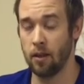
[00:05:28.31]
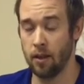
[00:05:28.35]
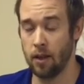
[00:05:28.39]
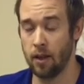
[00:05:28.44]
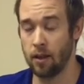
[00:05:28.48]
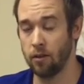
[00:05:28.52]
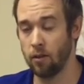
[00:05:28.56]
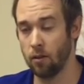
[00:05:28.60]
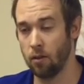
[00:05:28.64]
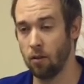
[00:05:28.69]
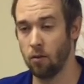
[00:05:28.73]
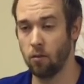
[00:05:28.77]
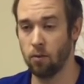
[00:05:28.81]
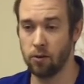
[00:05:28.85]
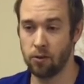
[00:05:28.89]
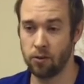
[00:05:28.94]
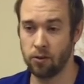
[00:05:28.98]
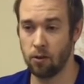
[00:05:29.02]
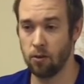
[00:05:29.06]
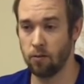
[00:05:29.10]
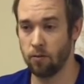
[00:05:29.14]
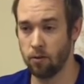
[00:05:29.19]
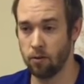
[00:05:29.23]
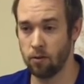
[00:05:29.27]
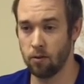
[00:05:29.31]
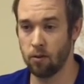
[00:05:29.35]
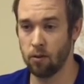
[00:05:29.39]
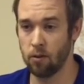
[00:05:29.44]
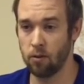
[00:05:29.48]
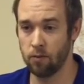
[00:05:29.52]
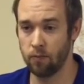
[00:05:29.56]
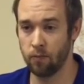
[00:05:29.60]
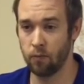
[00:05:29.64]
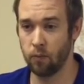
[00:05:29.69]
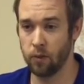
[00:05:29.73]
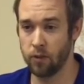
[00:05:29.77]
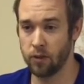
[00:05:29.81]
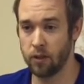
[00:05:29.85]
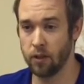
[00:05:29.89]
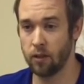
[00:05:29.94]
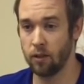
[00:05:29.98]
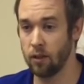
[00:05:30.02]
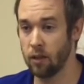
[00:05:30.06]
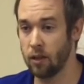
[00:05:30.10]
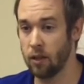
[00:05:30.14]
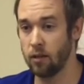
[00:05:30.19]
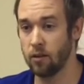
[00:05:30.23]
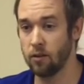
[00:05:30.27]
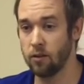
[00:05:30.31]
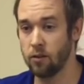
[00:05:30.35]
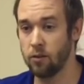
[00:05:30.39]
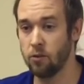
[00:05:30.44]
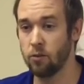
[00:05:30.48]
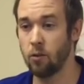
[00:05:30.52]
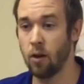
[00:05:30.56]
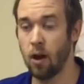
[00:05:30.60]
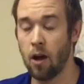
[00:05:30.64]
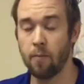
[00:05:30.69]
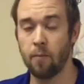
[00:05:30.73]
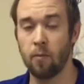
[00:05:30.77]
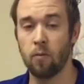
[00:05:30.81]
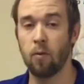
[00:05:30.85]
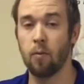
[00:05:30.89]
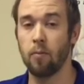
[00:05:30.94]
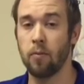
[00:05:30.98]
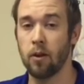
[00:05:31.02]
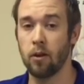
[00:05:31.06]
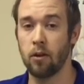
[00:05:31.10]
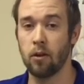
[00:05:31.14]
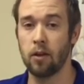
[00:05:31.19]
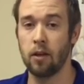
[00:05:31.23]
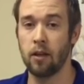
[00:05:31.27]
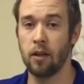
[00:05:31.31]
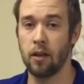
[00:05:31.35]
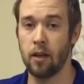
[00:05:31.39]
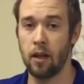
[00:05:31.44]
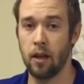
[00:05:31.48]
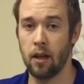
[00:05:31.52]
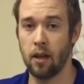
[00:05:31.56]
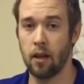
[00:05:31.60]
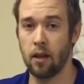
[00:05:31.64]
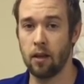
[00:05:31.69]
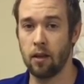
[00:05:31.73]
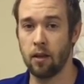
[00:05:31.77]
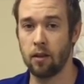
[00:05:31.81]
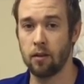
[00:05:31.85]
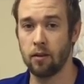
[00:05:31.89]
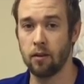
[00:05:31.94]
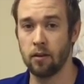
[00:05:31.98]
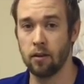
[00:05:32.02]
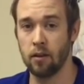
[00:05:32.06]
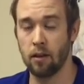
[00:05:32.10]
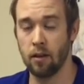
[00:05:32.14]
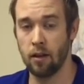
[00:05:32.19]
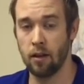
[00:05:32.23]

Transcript: in the lower cervical, which can lead to hypermobility and